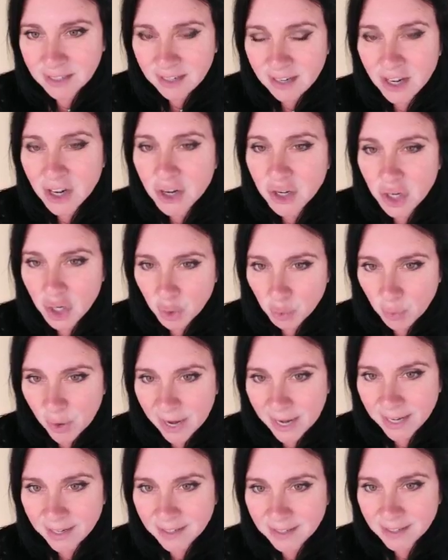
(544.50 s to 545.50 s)
You wait.
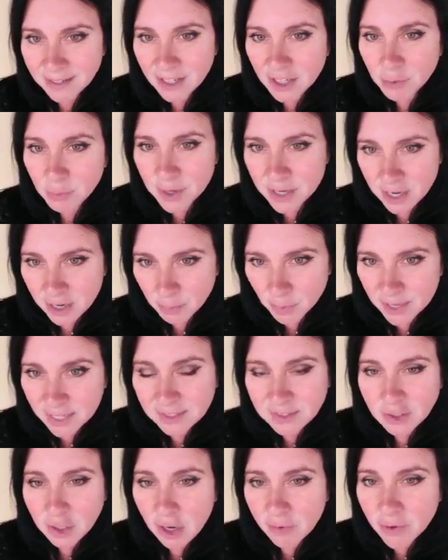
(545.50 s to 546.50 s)
When it's
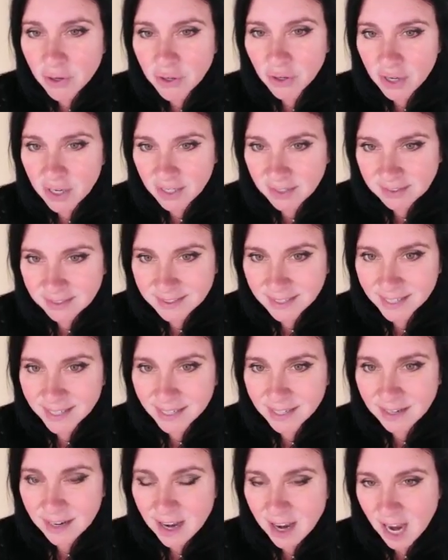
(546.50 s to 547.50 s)
over, you're going to see.
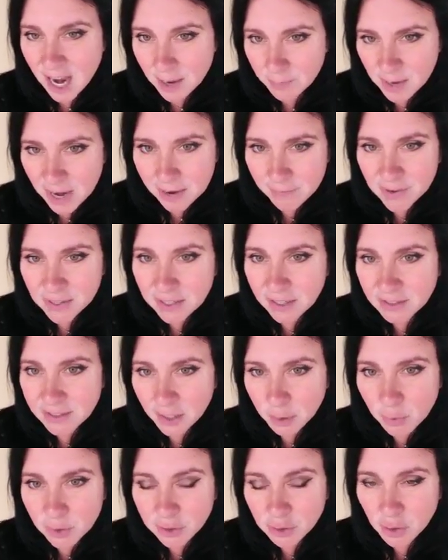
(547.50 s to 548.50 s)
I'm having to deal
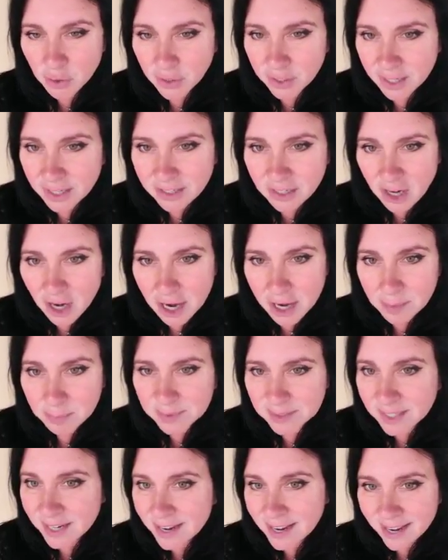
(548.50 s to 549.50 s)
with crooked cops
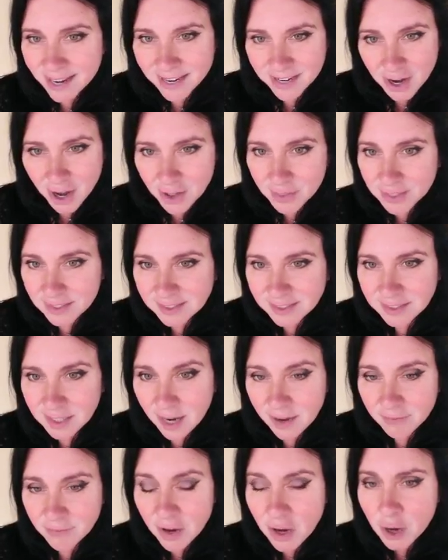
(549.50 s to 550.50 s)
and all this stuff,
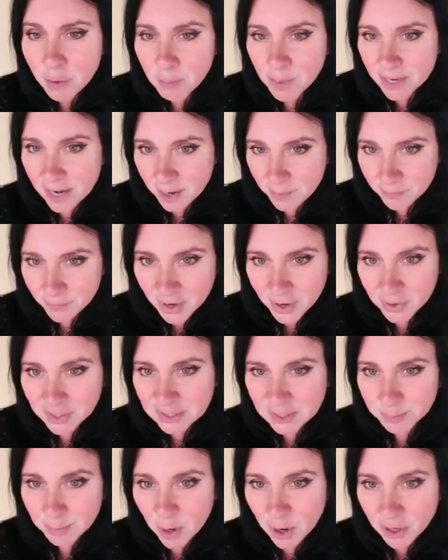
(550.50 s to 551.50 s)
but I'm very
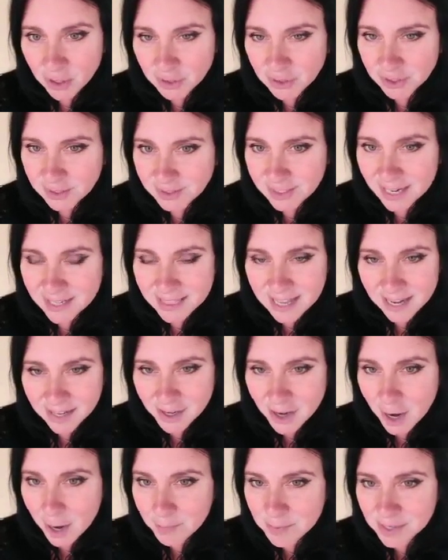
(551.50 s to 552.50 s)
smart. Just like that cop
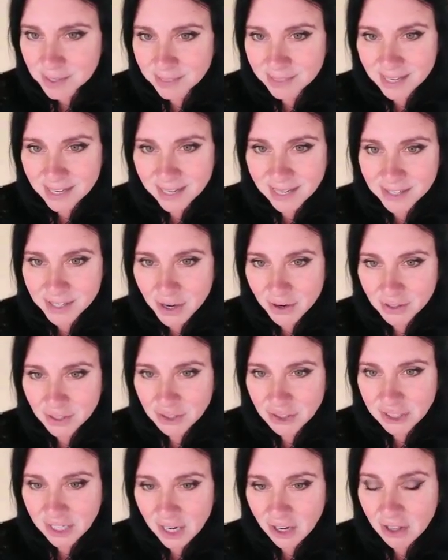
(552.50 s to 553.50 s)
didn't think he'd go to
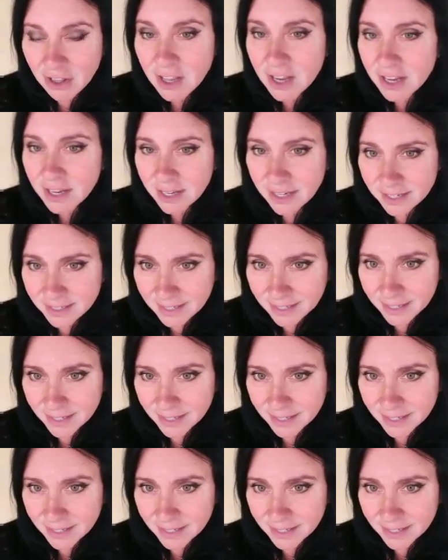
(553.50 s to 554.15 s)
jail, he did.